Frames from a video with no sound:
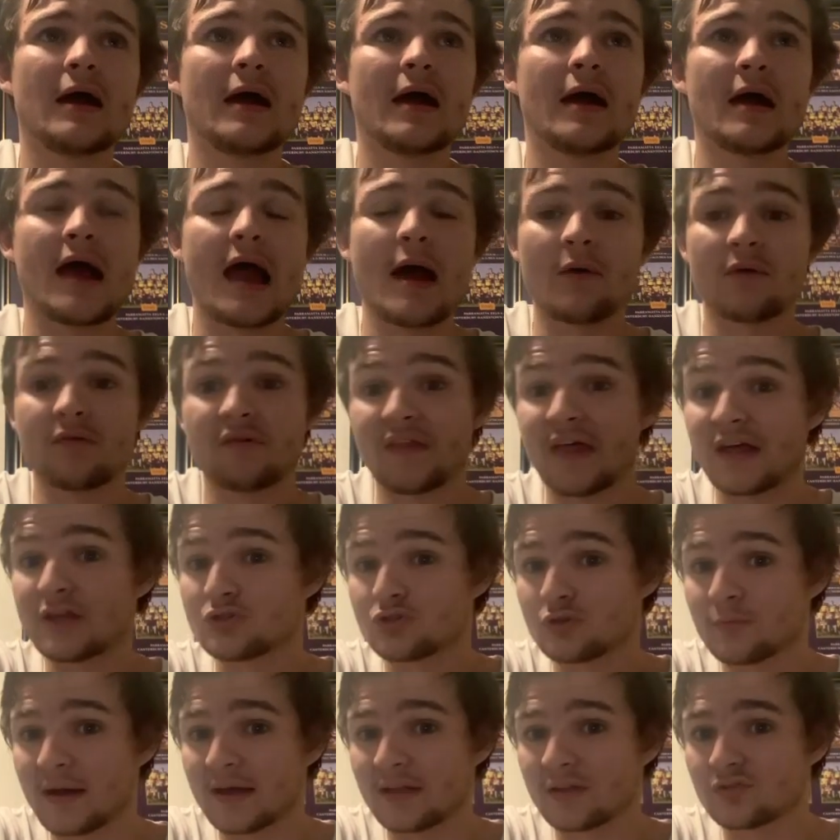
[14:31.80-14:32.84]
However, they
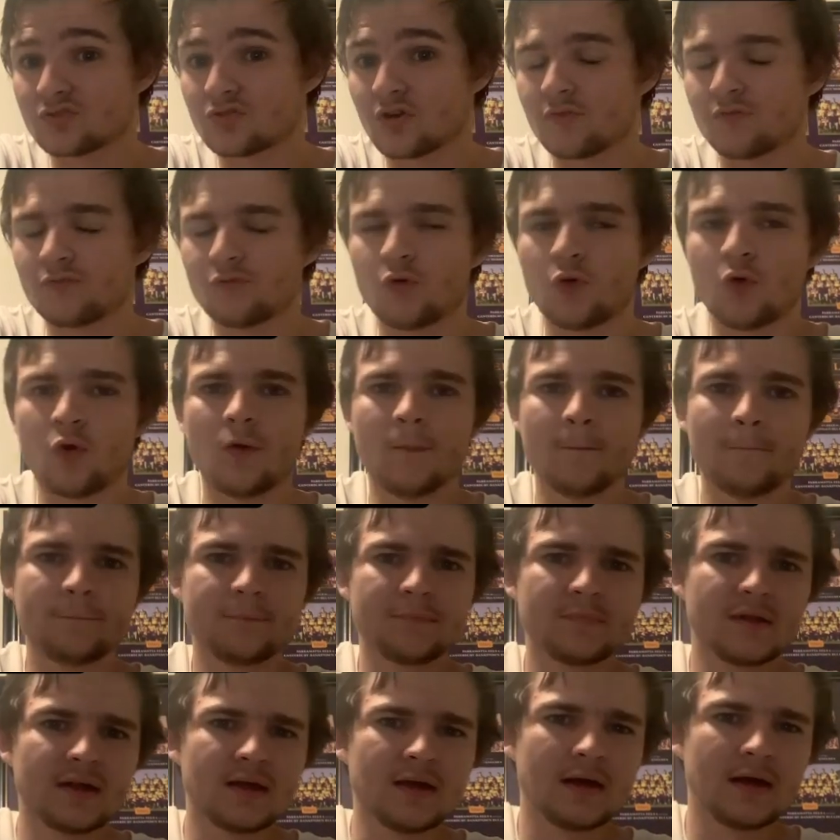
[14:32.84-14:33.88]
do make top four.
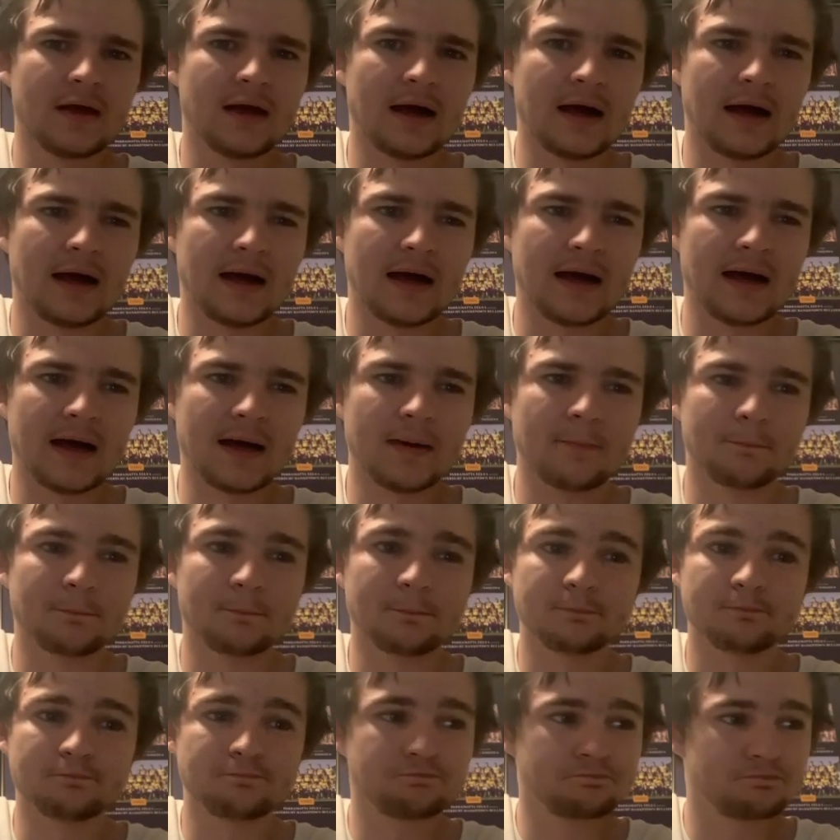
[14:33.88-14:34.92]
Um,
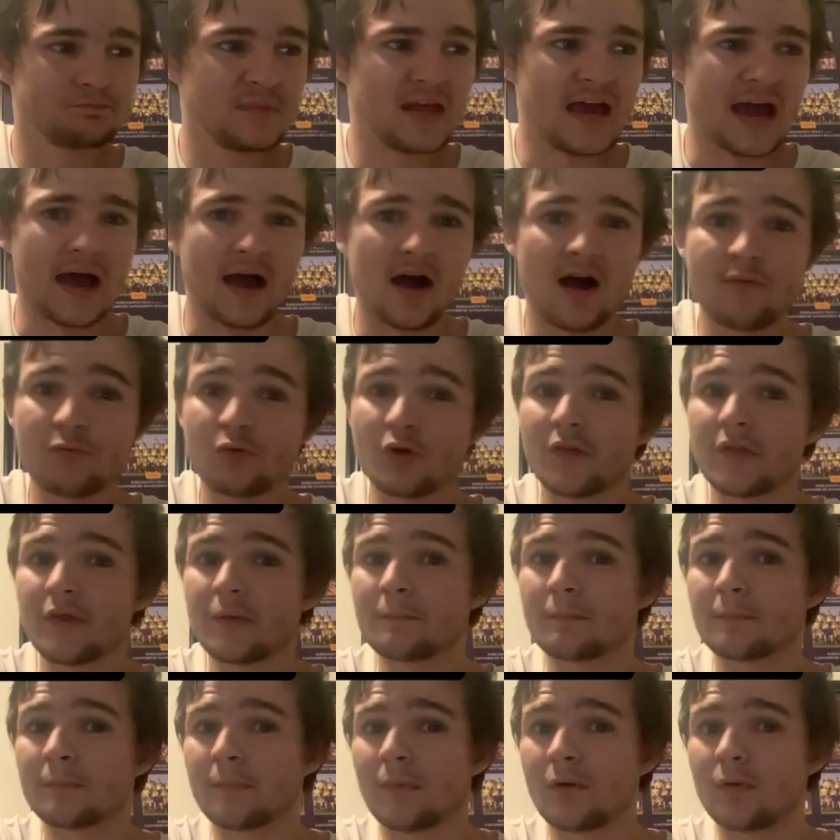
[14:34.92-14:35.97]
yeah, I've got
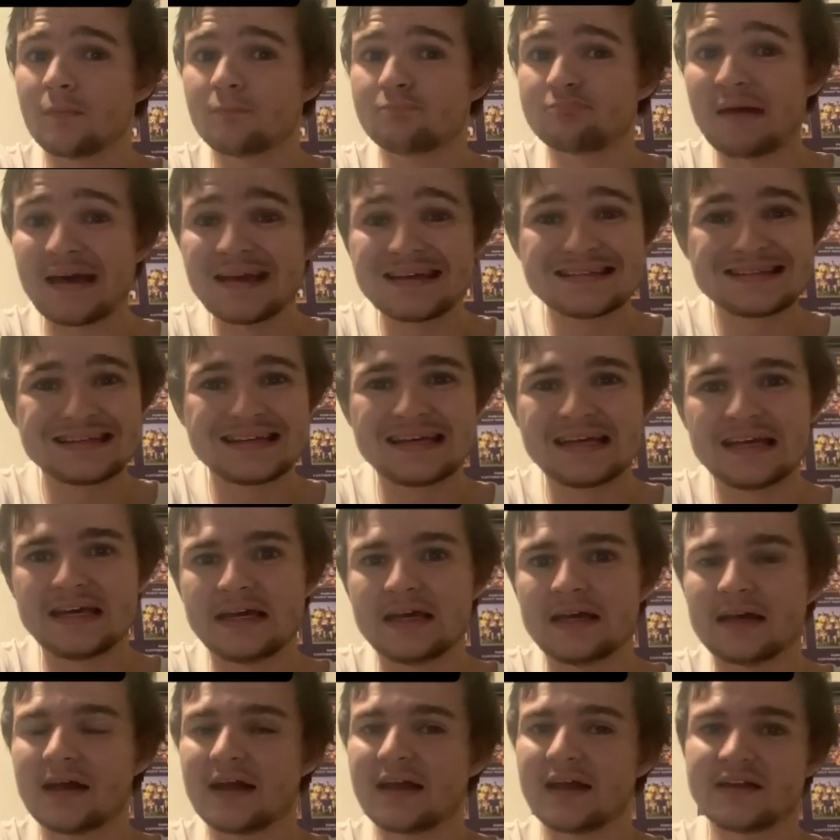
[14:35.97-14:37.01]
them exiting
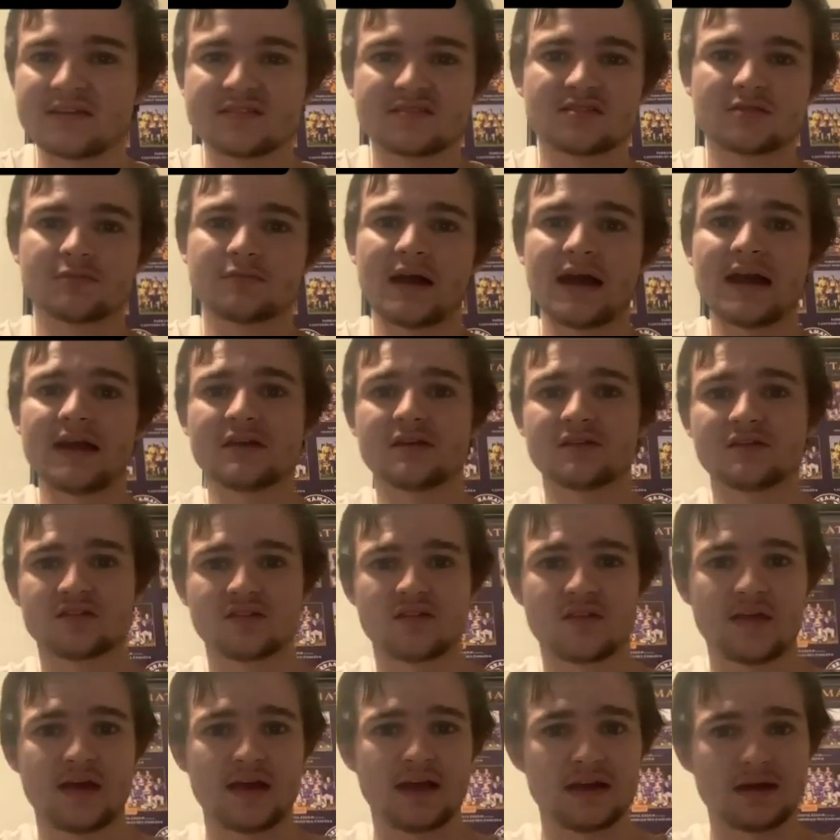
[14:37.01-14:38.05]
here against the Raiders.
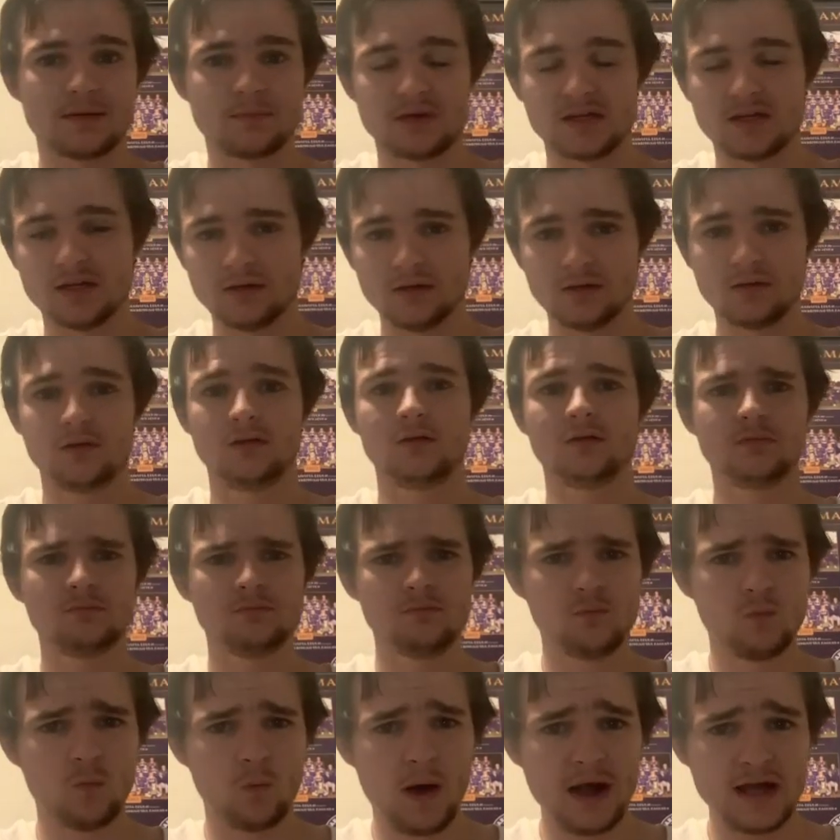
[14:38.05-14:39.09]
They're going to be
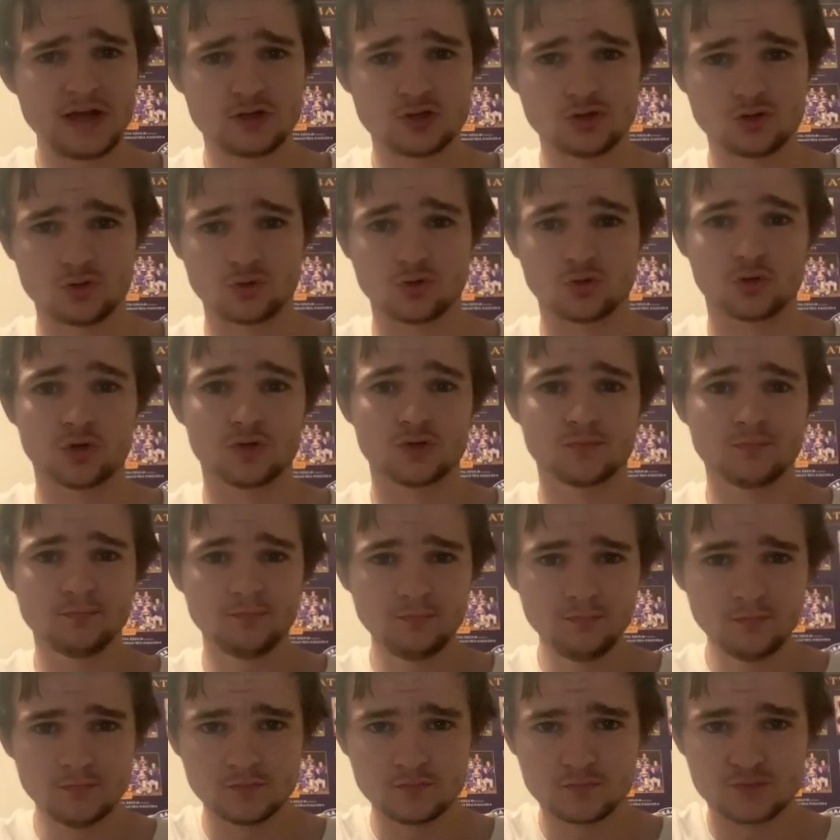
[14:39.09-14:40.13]
way too good
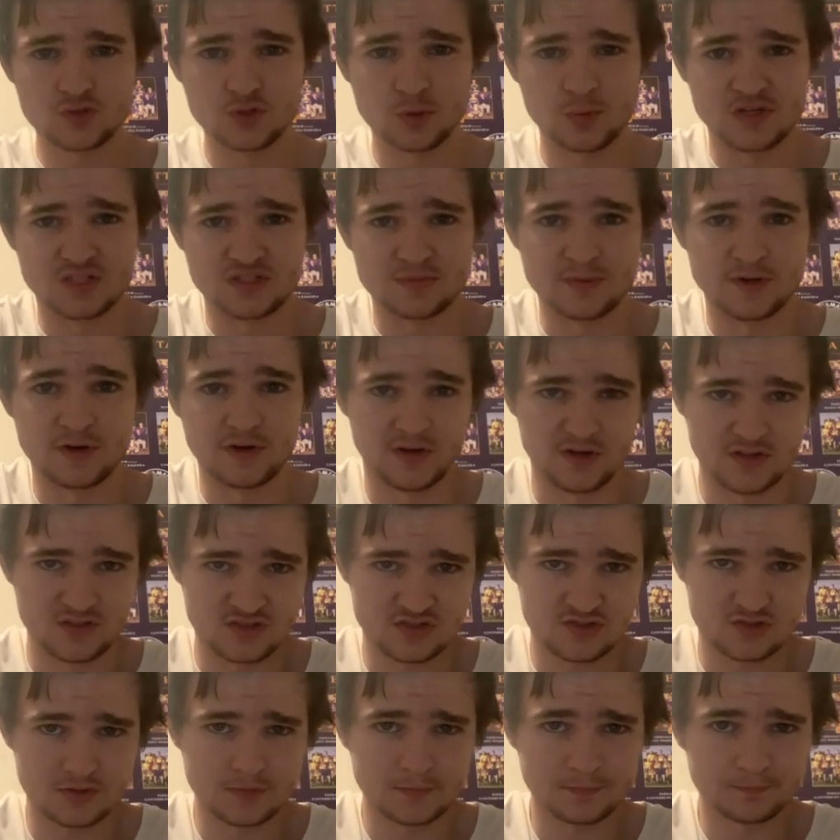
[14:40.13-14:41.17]
too experienced.